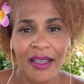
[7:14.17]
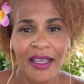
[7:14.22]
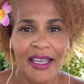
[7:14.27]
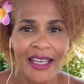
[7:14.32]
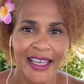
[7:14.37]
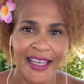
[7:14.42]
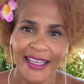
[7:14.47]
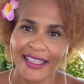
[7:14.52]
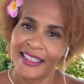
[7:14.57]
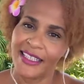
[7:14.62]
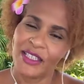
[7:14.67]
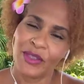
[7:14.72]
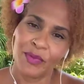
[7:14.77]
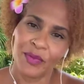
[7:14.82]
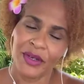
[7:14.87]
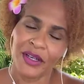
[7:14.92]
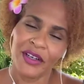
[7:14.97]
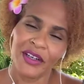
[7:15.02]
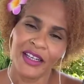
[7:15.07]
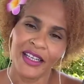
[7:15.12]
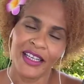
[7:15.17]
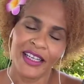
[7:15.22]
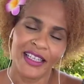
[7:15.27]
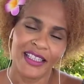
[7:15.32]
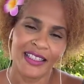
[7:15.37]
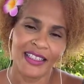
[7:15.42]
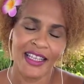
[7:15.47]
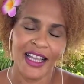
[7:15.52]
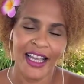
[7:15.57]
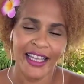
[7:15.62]
experience,
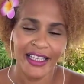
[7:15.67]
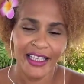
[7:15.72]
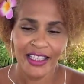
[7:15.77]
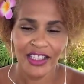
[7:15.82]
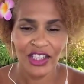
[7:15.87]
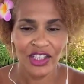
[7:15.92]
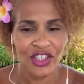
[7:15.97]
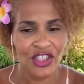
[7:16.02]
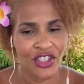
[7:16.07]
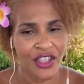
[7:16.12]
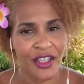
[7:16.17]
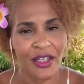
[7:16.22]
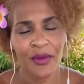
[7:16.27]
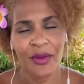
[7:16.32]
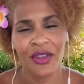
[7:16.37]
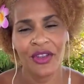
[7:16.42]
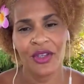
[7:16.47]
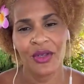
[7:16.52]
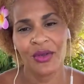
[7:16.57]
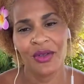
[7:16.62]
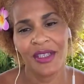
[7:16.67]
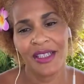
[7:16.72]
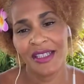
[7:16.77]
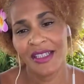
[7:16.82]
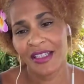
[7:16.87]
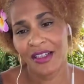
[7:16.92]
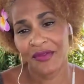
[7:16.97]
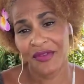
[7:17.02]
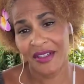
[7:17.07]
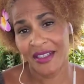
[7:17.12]
I get to share with you these
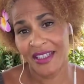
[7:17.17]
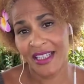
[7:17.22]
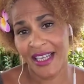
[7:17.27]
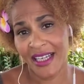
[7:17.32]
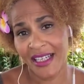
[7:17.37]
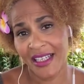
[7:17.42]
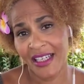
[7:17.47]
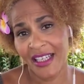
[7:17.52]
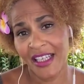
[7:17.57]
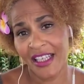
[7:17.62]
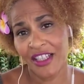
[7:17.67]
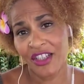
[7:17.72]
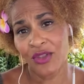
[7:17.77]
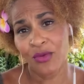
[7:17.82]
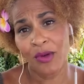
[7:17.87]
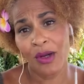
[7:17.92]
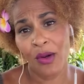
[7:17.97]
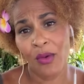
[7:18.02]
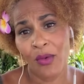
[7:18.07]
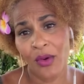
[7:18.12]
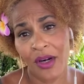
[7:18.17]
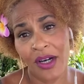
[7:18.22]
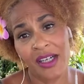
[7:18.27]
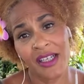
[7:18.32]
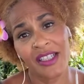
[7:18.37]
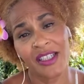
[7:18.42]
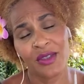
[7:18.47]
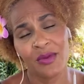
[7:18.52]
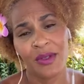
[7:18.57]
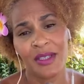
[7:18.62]
different techniques, what works,
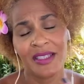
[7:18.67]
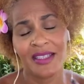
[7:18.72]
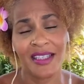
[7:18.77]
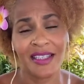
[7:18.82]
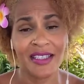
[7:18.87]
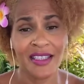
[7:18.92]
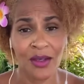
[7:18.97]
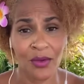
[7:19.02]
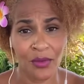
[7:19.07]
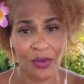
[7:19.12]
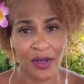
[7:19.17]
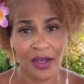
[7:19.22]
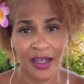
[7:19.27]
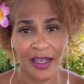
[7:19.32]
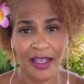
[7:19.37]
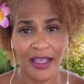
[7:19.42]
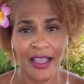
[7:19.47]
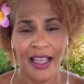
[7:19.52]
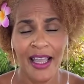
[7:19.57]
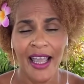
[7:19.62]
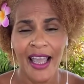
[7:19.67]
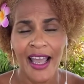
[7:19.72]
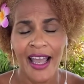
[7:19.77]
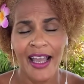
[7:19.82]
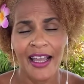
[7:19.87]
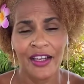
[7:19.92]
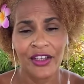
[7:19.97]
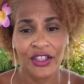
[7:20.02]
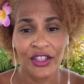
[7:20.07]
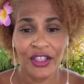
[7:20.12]
what doesn't work.
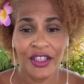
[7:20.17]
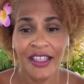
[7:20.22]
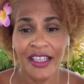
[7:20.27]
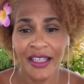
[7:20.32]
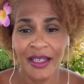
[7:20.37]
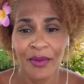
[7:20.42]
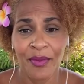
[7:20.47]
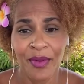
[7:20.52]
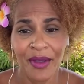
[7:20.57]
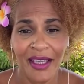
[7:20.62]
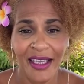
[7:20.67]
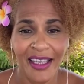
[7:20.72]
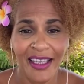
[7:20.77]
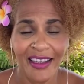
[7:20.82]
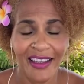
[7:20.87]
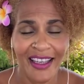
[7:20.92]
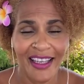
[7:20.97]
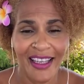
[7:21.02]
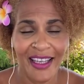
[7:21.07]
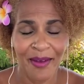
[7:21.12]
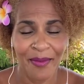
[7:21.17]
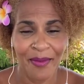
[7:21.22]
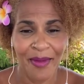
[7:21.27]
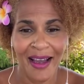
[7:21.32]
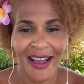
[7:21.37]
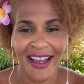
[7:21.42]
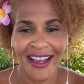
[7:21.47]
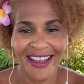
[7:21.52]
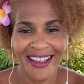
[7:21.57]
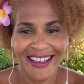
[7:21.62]
And you're going to be like my,
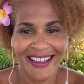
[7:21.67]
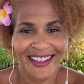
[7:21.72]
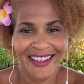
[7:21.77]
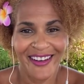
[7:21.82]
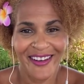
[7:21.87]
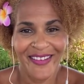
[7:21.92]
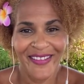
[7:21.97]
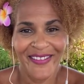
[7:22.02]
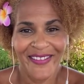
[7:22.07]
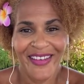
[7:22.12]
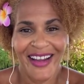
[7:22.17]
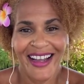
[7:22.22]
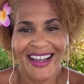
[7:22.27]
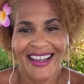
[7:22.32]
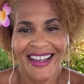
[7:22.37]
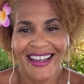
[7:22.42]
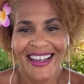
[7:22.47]
you know, my